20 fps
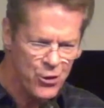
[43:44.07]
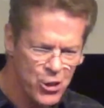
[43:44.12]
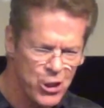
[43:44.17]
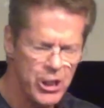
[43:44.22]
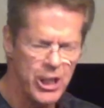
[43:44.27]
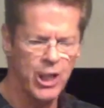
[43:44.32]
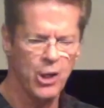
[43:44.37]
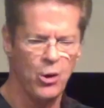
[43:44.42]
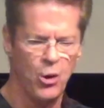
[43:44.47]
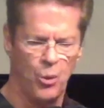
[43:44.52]

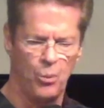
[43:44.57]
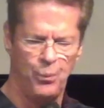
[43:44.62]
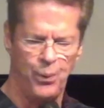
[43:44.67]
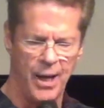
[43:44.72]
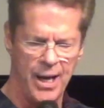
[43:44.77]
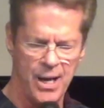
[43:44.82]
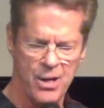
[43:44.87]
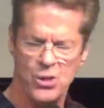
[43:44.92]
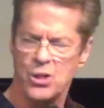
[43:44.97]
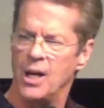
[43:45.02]
secret
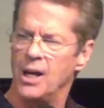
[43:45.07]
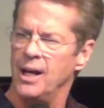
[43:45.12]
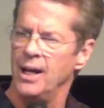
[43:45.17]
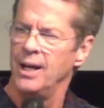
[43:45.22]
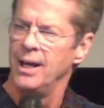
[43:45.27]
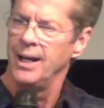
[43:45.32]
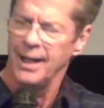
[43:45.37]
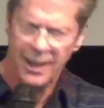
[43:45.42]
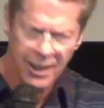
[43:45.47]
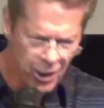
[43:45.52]
place,
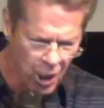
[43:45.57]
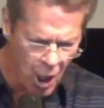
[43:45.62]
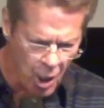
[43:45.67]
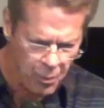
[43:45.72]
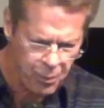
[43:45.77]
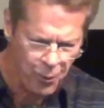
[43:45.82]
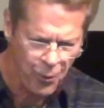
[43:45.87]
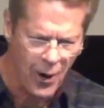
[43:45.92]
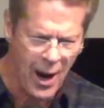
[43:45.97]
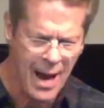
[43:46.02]
in our
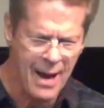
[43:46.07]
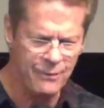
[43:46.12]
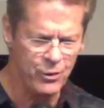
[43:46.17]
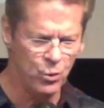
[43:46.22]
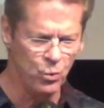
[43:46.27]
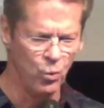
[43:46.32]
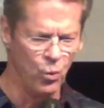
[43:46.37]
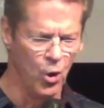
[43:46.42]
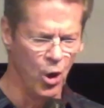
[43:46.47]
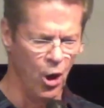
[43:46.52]
private
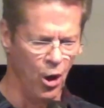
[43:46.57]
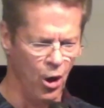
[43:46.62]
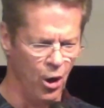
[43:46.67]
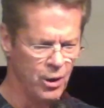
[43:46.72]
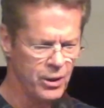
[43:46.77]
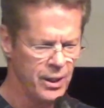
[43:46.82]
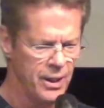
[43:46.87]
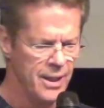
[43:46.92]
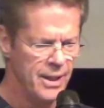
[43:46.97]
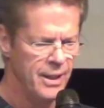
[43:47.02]

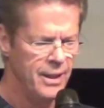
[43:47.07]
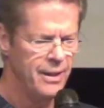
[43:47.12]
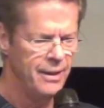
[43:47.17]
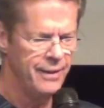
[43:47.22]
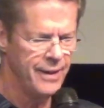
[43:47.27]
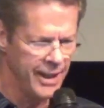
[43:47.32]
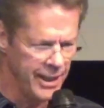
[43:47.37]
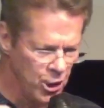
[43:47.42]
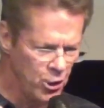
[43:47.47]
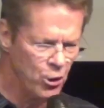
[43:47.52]
world,
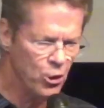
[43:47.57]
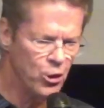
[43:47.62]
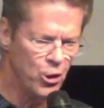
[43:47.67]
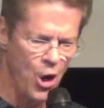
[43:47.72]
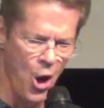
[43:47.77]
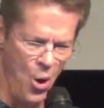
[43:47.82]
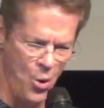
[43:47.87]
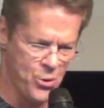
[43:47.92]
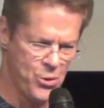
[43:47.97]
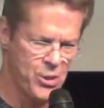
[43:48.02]
then in your
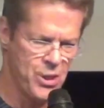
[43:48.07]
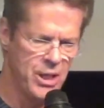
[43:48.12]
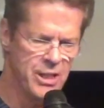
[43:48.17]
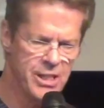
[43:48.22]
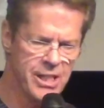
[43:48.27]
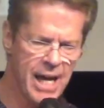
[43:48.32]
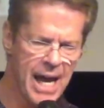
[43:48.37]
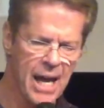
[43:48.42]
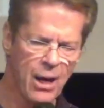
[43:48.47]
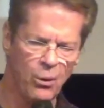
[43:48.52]
notes,
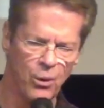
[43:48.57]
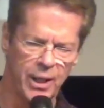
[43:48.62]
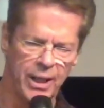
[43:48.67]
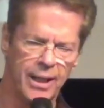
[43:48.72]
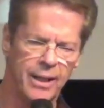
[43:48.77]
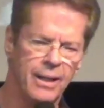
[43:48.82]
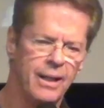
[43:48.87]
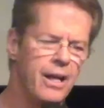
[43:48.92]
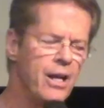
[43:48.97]
integrity